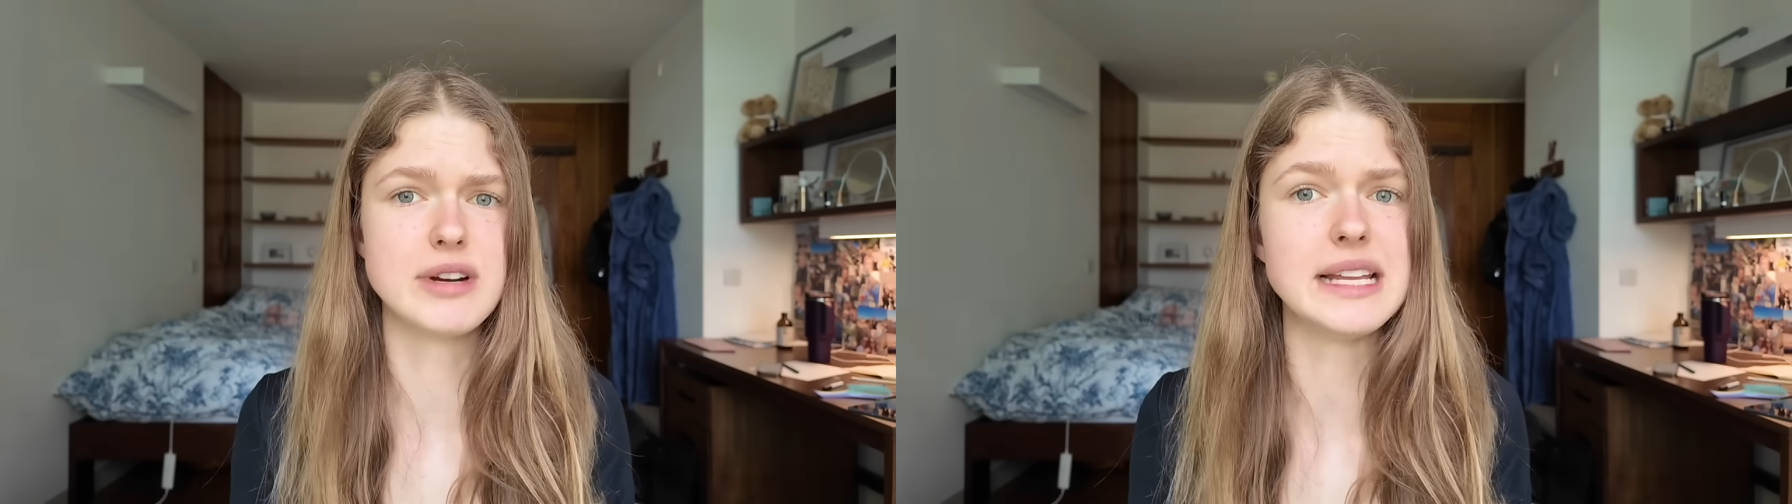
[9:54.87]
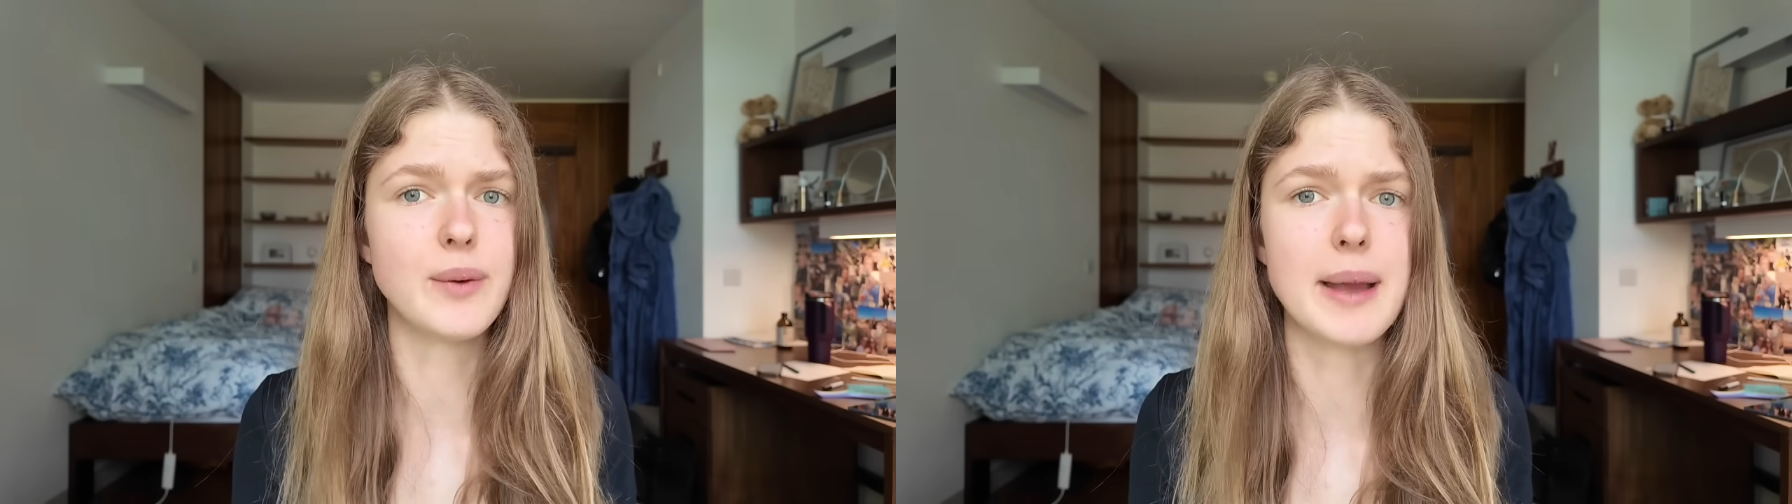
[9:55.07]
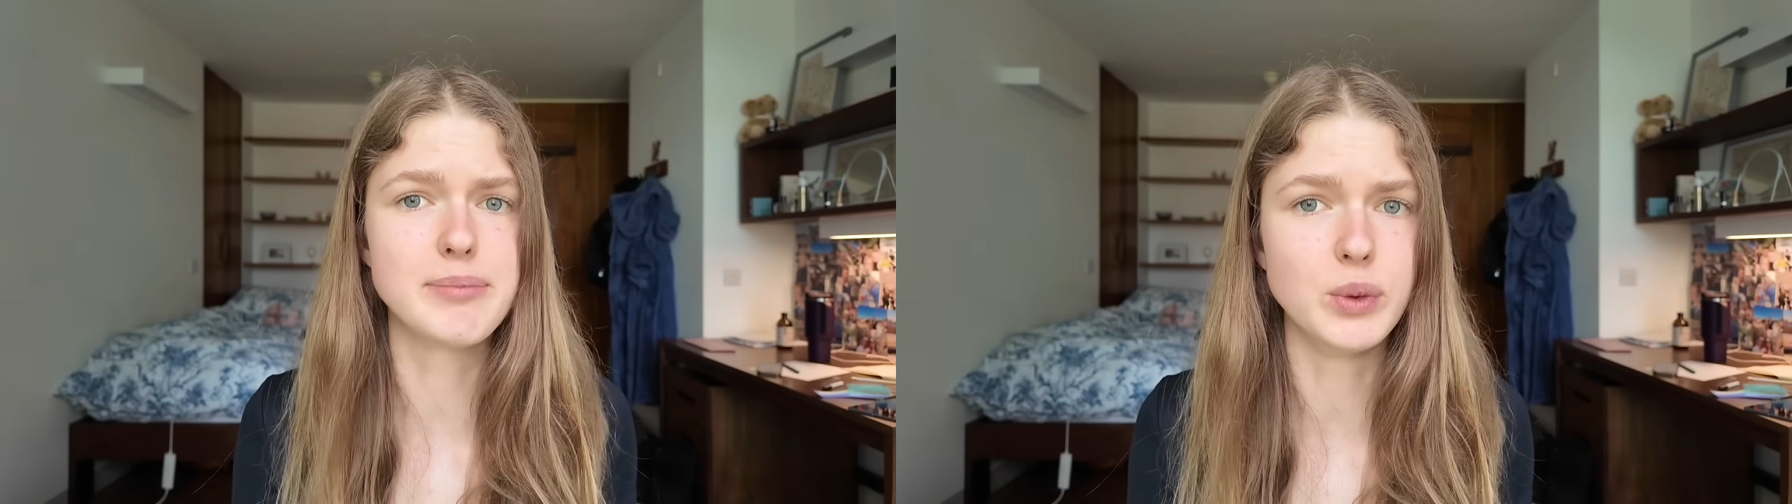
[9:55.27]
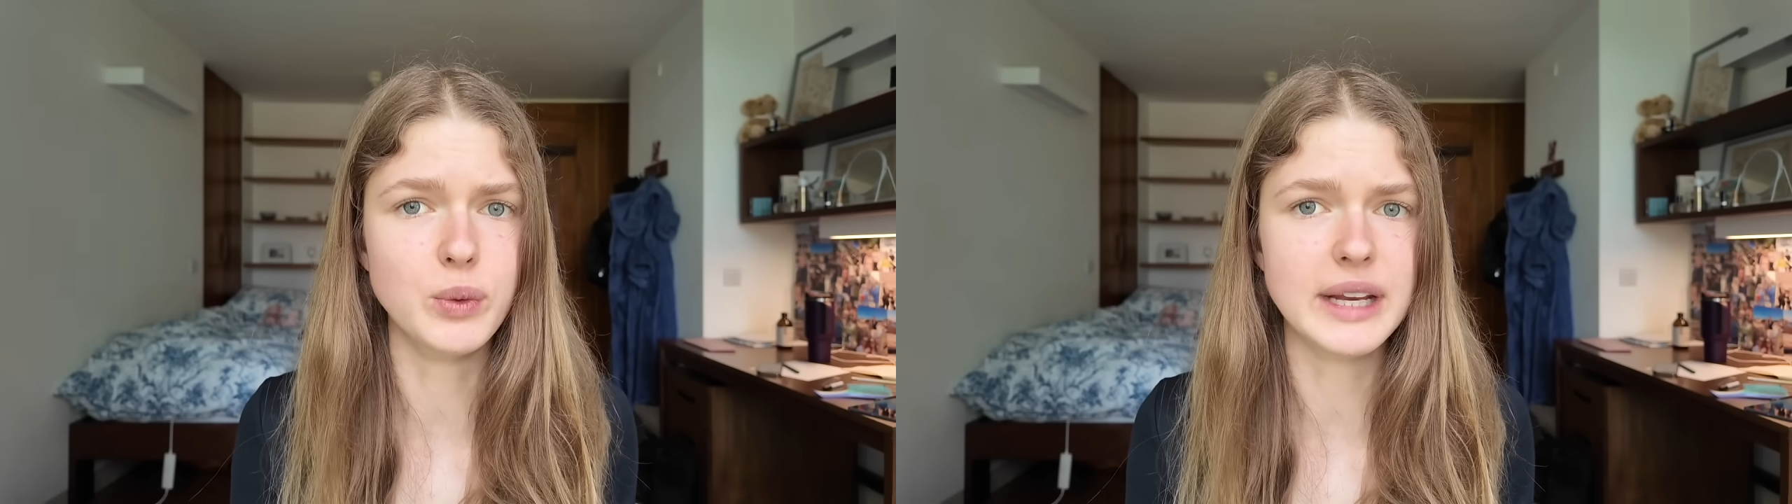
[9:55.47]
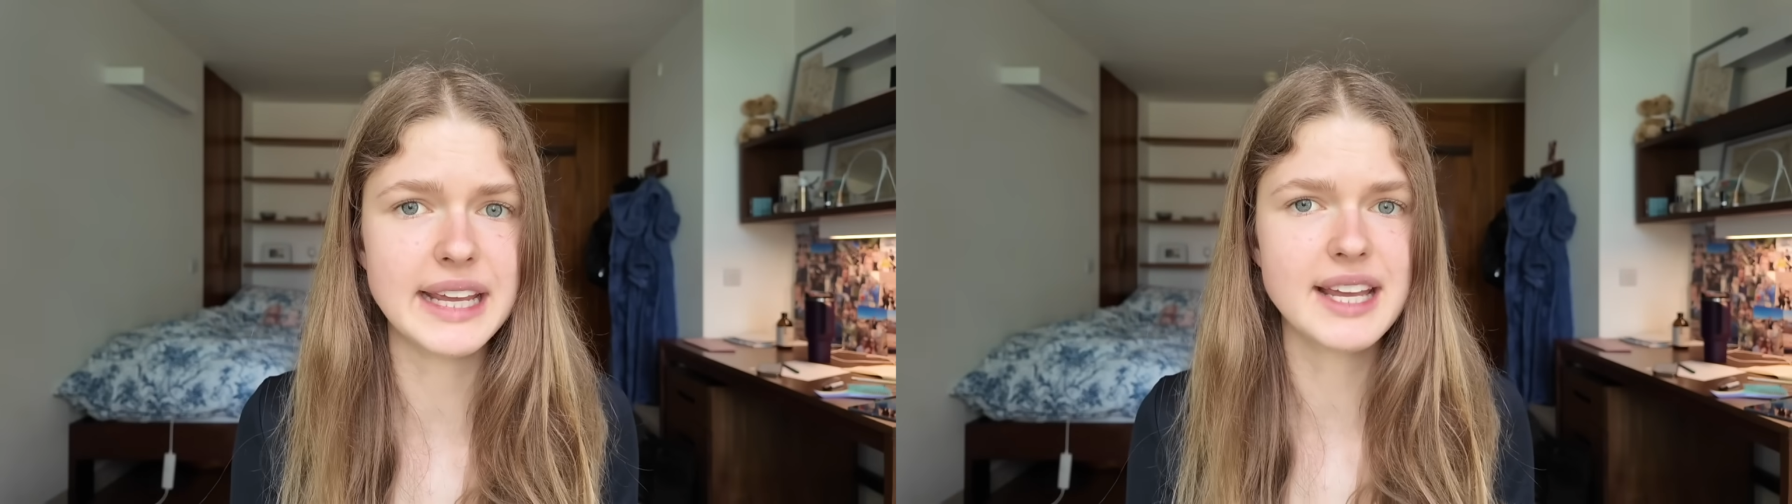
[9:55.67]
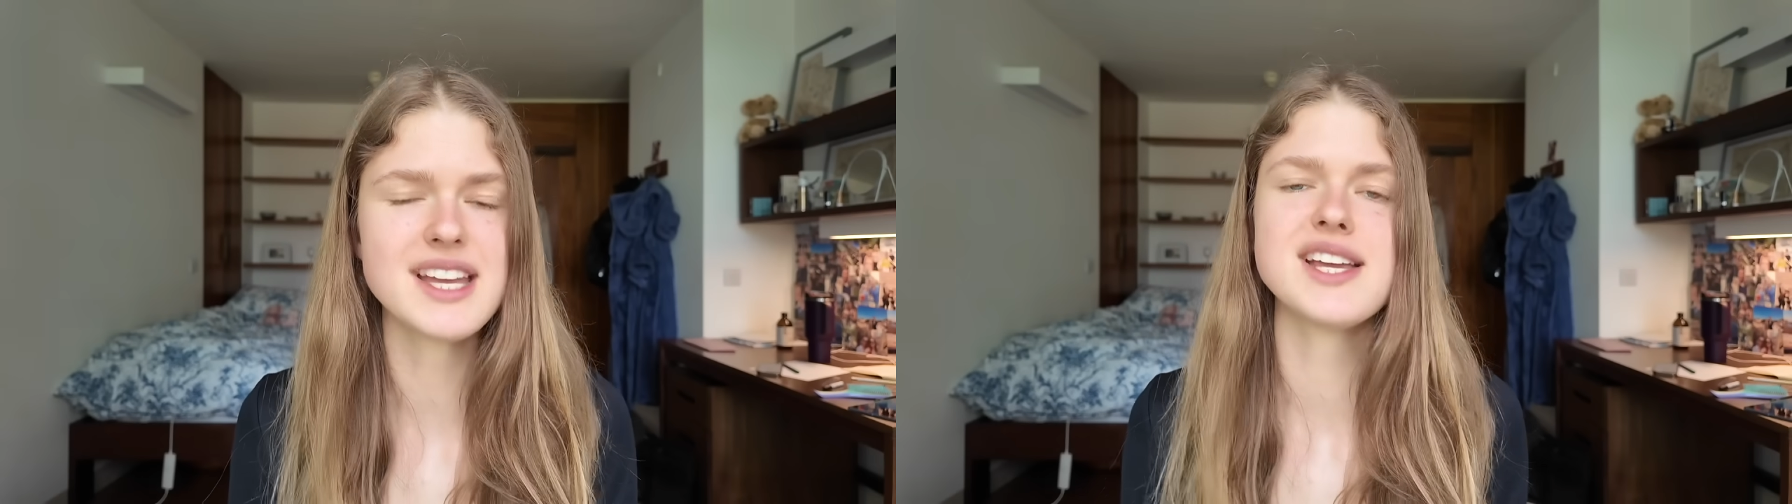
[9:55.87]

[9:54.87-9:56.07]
really quite poorly.